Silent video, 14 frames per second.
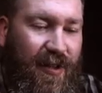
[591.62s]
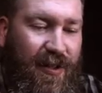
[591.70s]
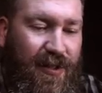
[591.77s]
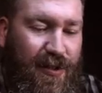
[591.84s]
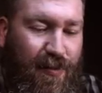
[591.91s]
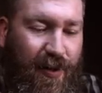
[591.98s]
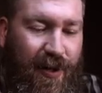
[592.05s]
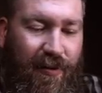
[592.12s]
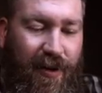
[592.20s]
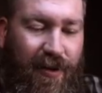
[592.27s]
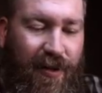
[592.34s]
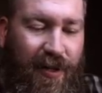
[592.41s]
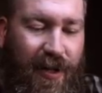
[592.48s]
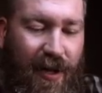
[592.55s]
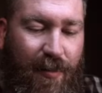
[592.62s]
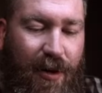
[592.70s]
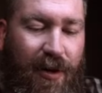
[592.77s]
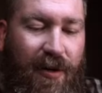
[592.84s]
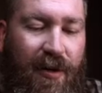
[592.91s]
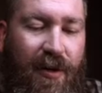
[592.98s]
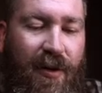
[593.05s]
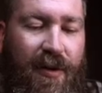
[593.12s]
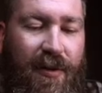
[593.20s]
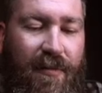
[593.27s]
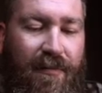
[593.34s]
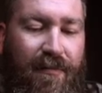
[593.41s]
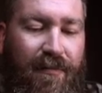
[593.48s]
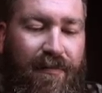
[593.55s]
swinging around the camera.
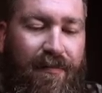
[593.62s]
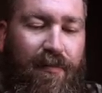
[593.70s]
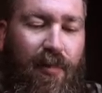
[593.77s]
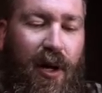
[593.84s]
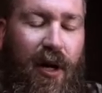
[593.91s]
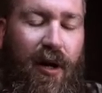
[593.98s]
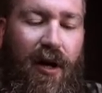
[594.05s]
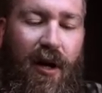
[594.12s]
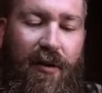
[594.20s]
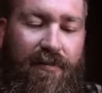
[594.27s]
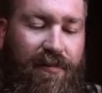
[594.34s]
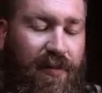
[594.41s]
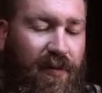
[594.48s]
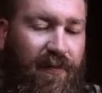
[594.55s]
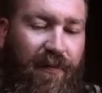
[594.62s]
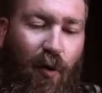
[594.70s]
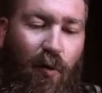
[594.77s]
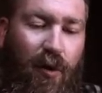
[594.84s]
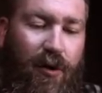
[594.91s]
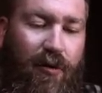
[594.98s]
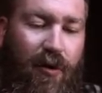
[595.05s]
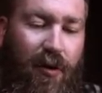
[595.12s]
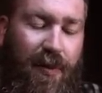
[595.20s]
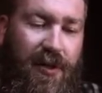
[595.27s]
But forward grip